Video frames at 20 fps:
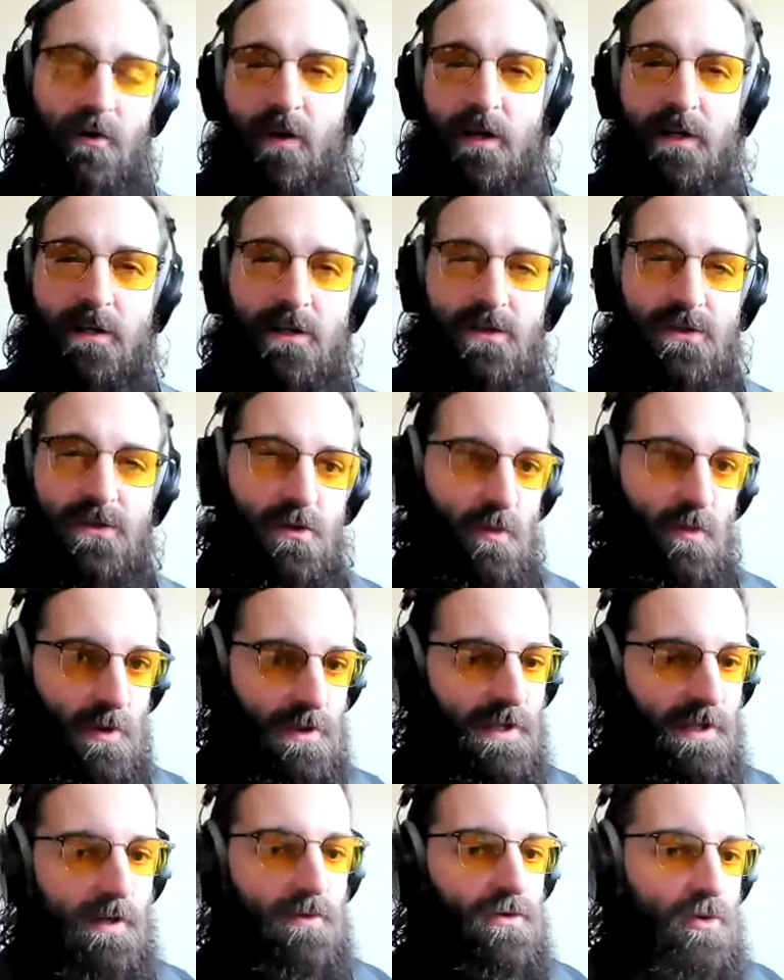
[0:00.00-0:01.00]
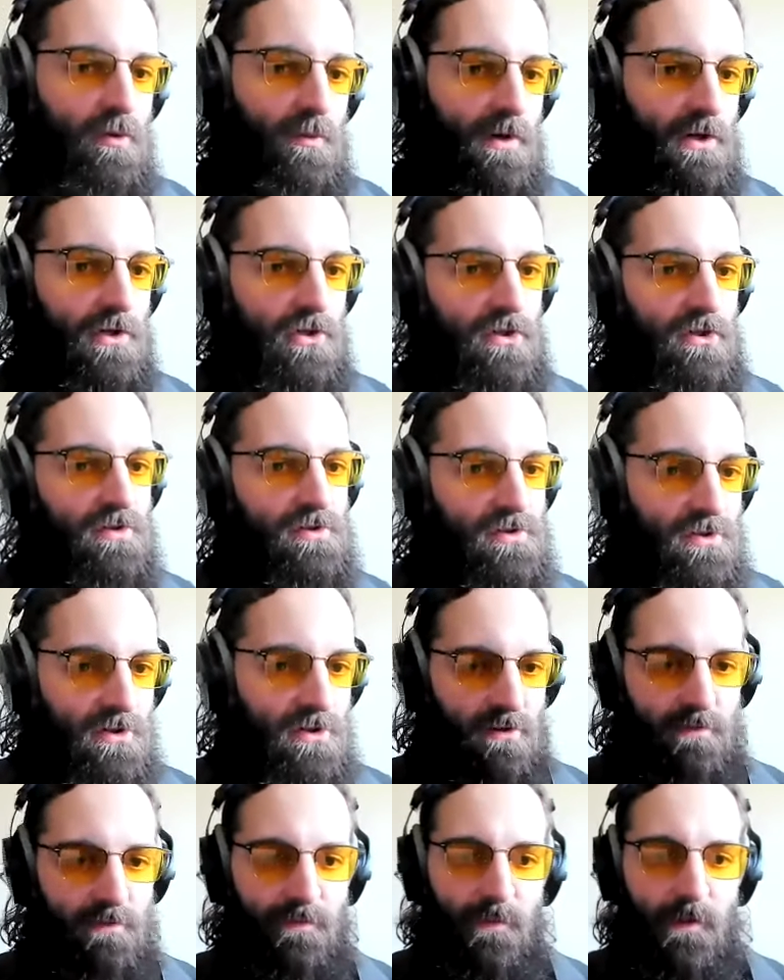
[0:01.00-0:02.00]
it right into Zoom without too much
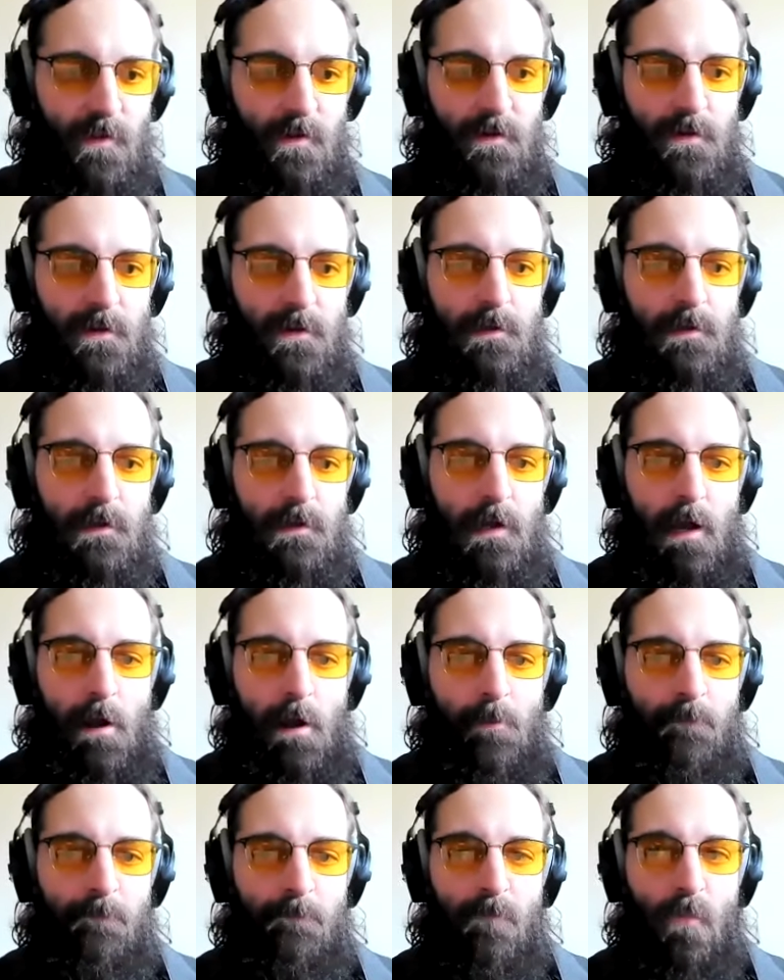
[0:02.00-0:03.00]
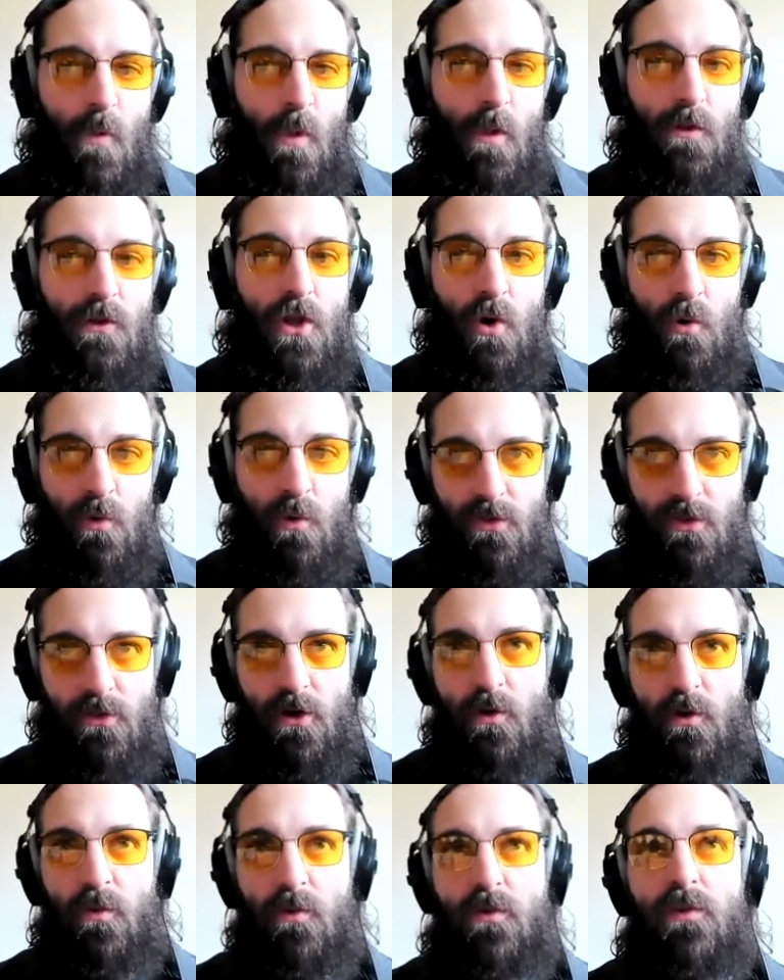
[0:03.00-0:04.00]
concern. Note
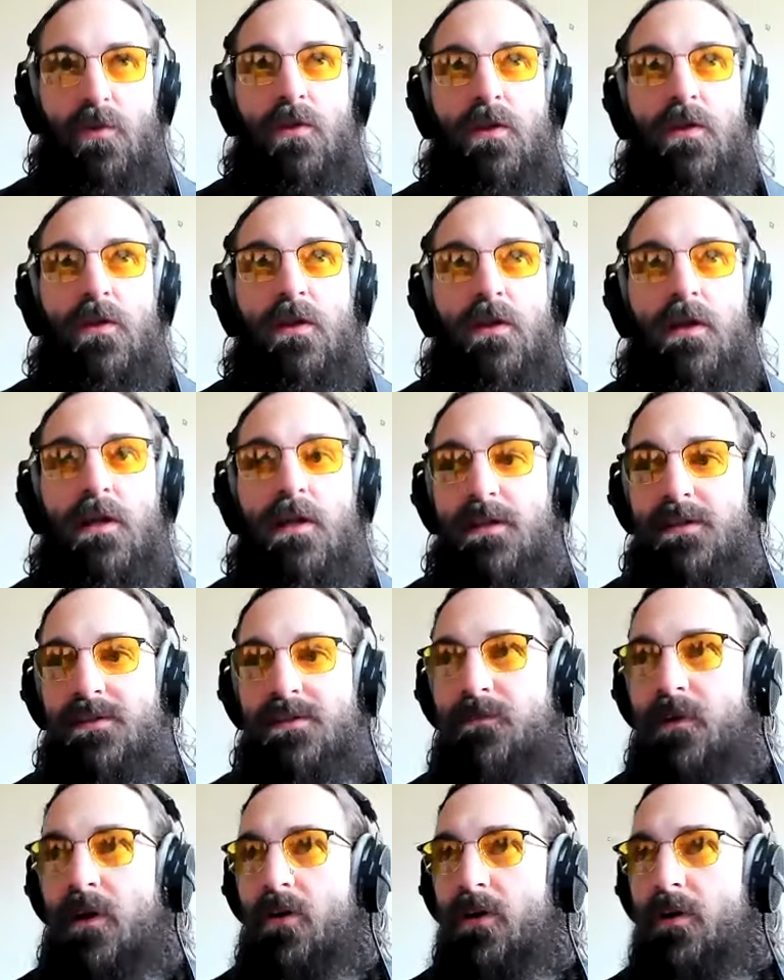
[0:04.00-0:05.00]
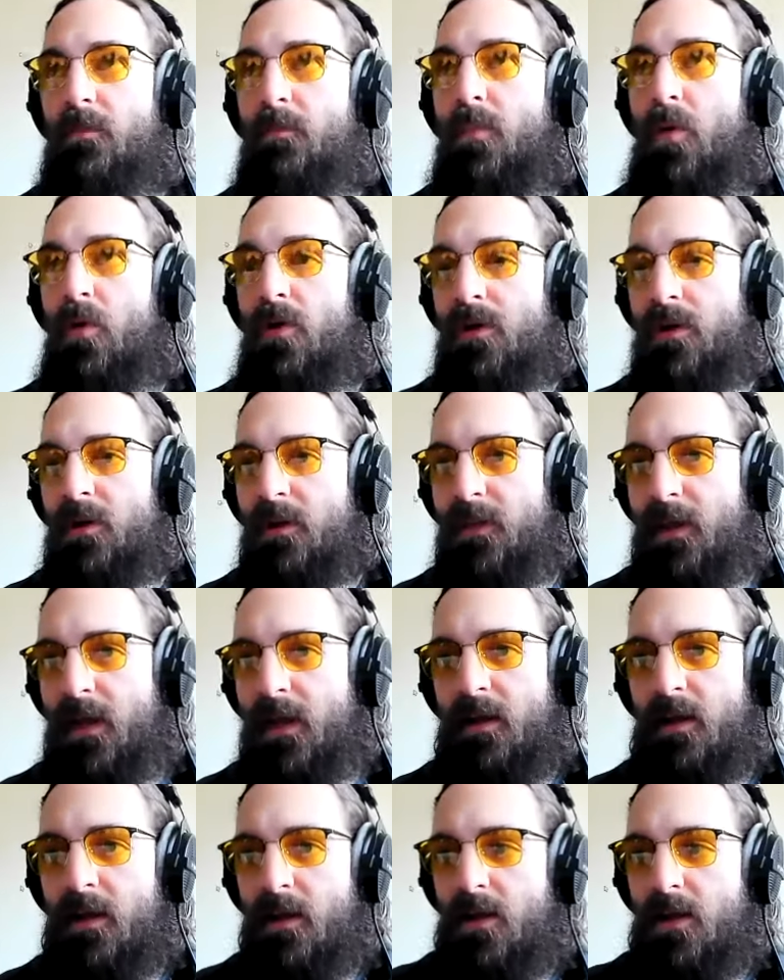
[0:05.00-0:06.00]
though, it is very important
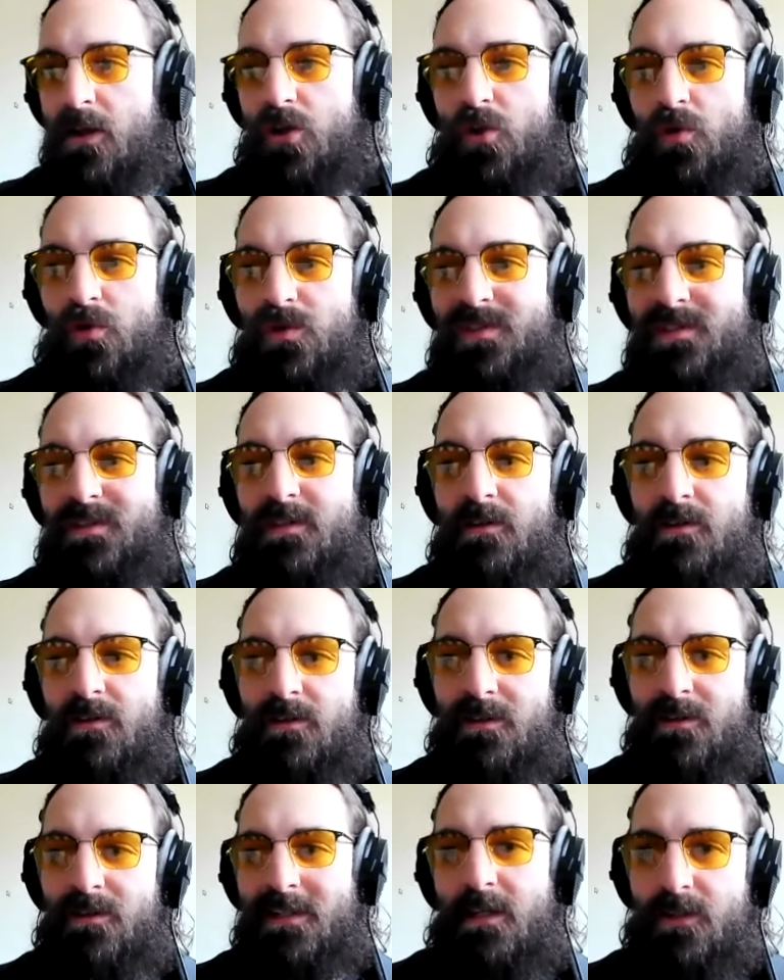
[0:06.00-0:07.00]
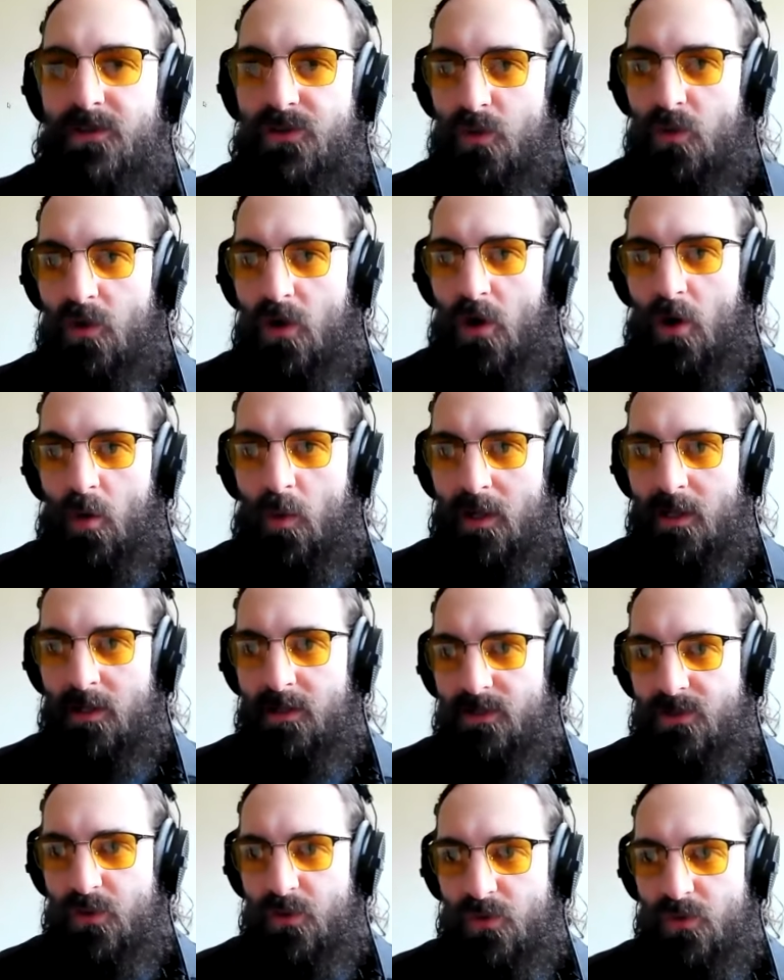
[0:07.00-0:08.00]
that you still need to go
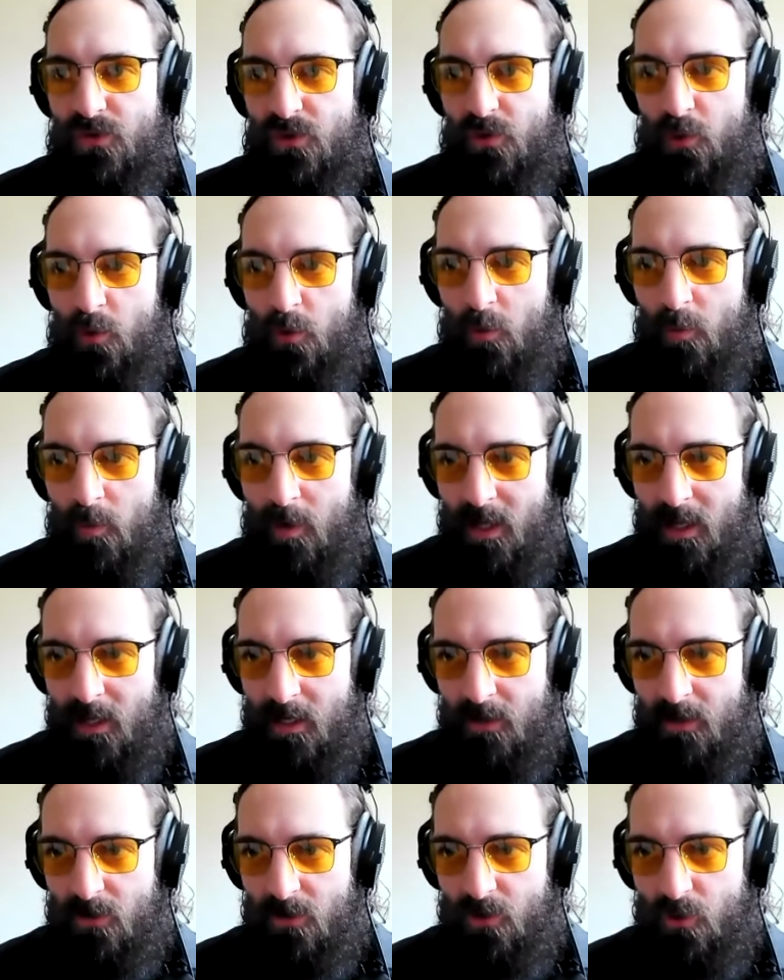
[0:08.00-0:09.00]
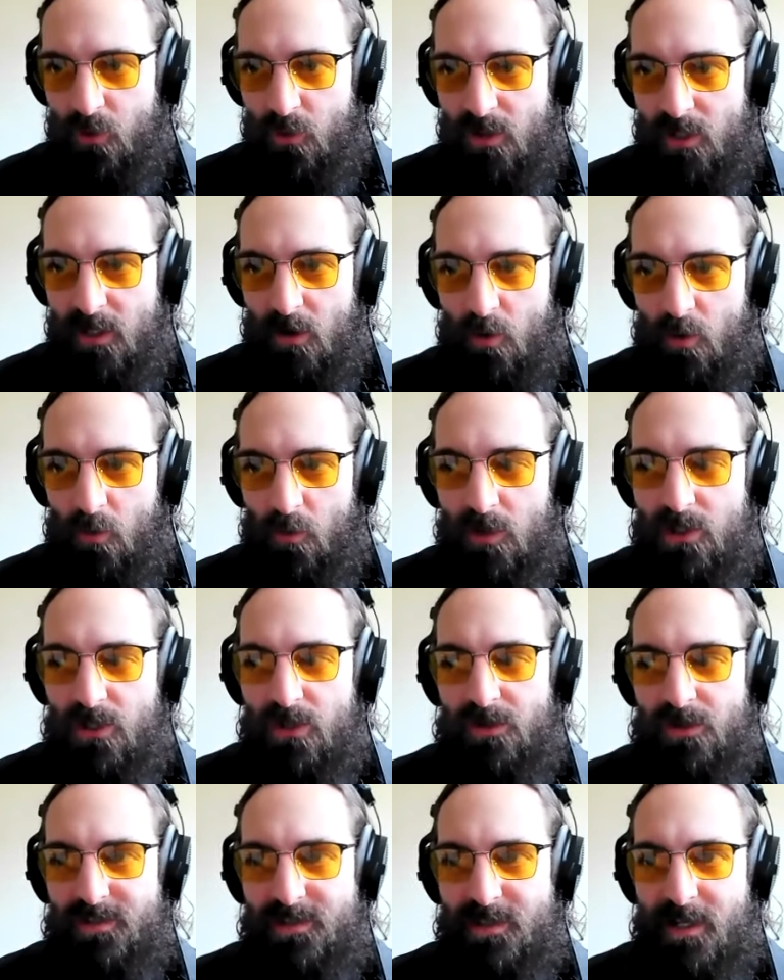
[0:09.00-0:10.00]
into Zoom and do the
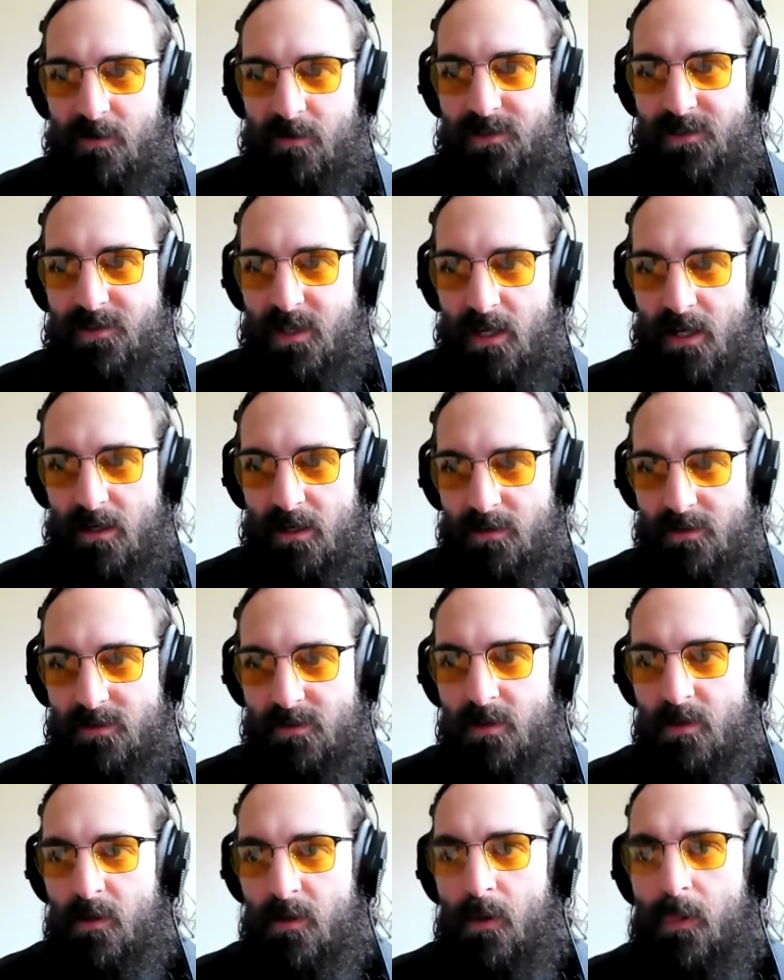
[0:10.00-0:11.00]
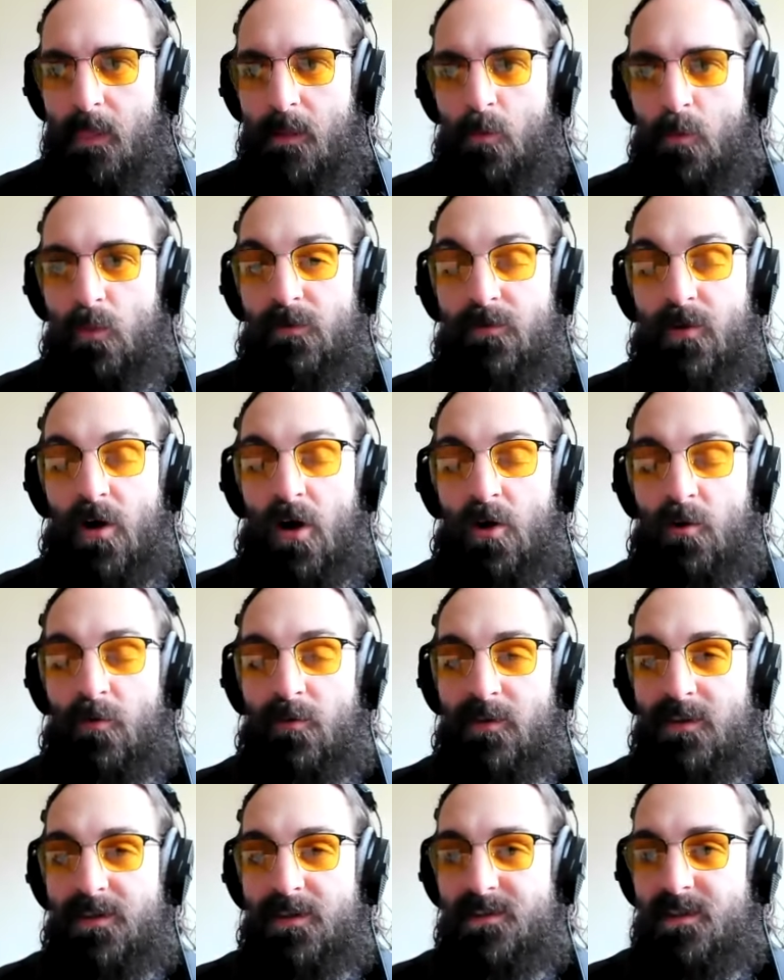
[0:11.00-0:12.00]
original sound settings. We've gone
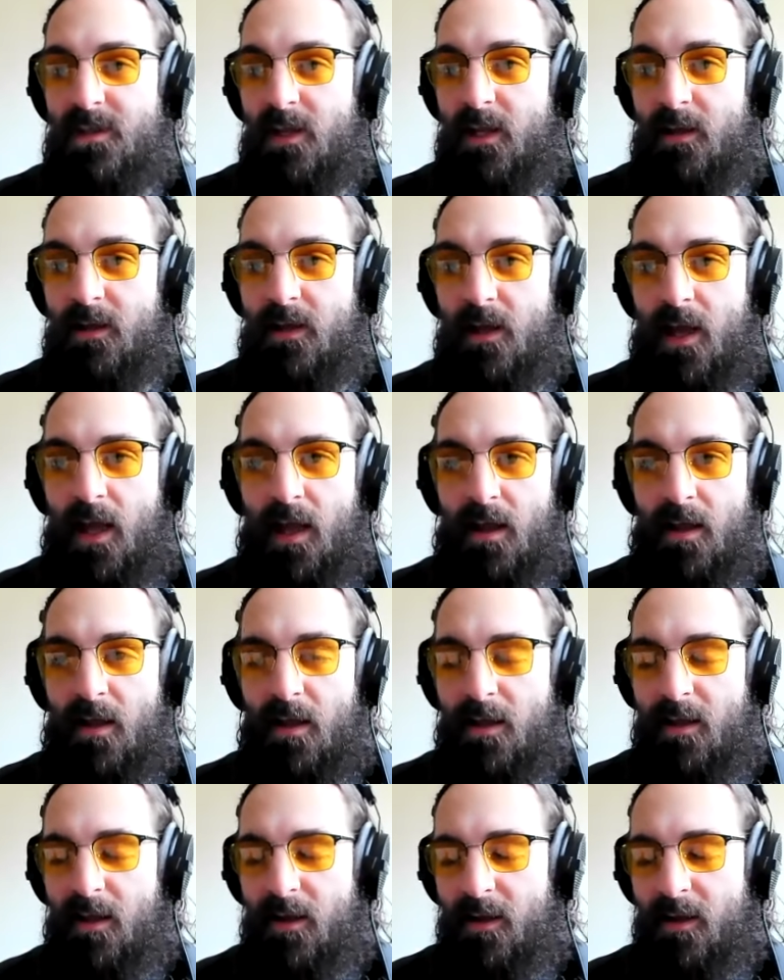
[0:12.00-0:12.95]
over this at